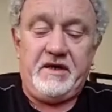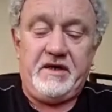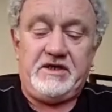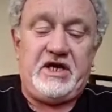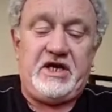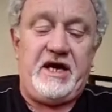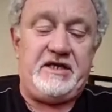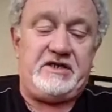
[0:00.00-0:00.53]

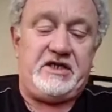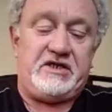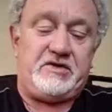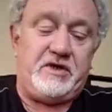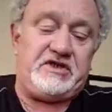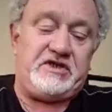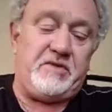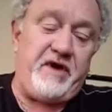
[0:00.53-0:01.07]
changes
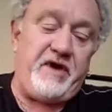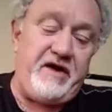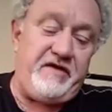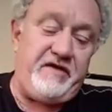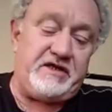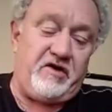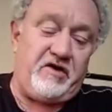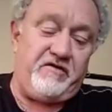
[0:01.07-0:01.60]
which the
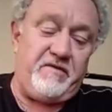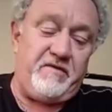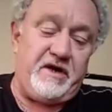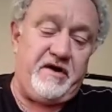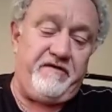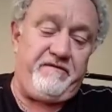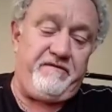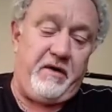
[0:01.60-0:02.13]
previous
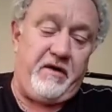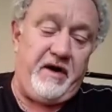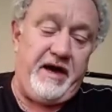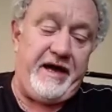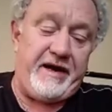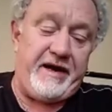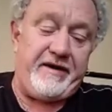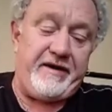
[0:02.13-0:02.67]
government have put
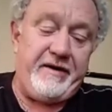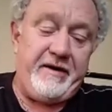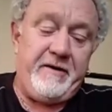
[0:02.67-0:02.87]
in,